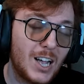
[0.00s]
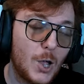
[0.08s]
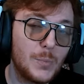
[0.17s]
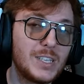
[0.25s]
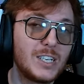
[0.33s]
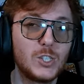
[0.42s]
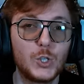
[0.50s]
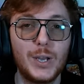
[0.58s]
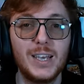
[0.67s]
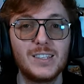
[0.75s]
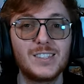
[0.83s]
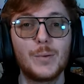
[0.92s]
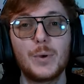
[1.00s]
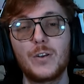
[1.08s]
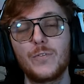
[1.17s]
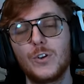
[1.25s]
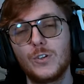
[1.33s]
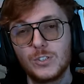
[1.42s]
I hope you did enjoy it. Hit the sub button
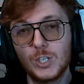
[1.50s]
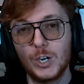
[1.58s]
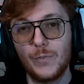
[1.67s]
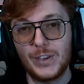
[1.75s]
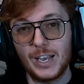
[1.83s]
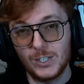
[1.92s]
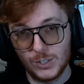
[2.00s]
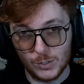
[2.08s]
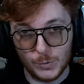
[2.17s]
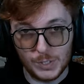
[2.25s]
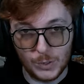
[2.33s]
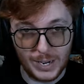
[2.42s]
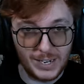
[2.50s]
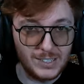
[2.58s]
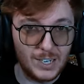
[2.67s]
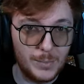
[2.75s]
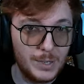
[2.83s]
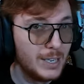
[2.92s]
if you're new and turn notifications on to be told
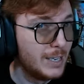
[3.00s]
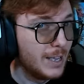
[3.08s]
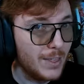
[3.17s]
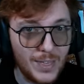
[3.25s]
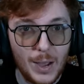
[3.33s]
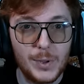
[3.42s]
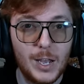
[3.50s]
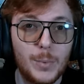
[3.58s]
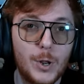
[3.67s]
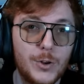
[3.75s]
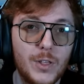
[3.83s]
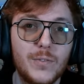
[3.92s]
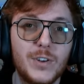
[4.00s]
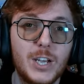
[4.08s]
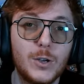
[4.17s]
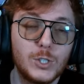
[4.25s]
anytime that we upload another video.